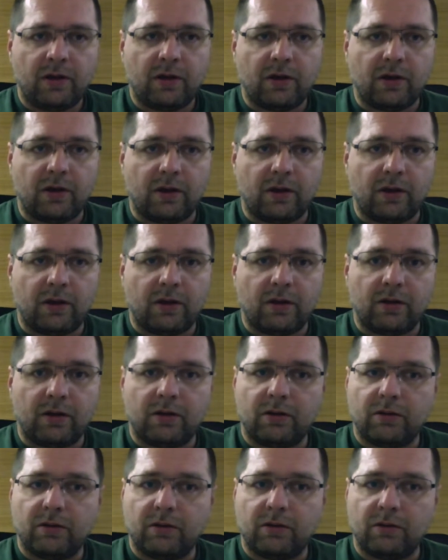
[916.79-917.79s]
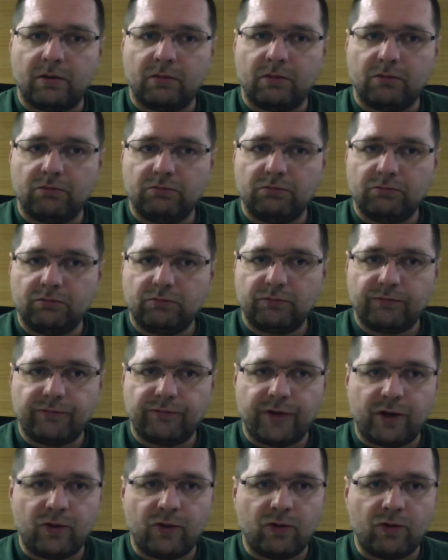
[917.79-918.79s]

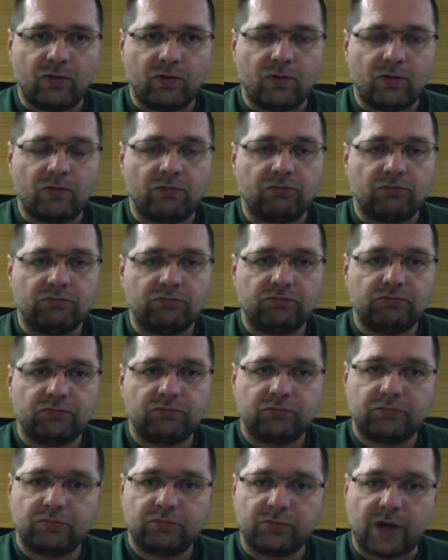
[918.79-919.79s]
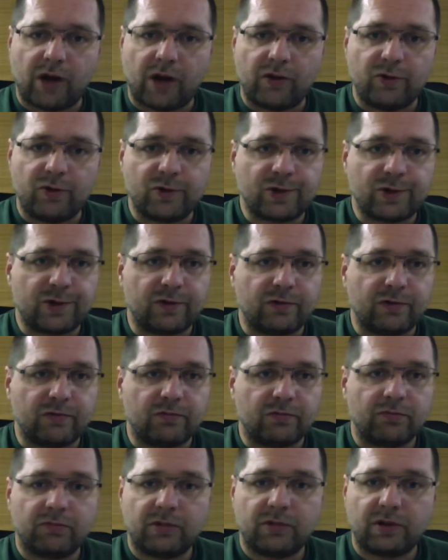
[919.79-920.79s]
When you are used to
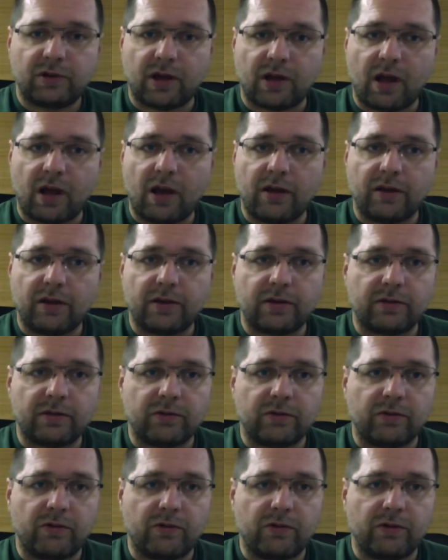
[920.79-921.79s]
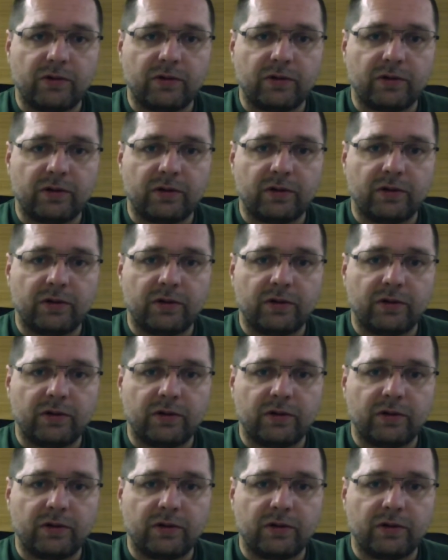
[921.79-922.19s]
telnet or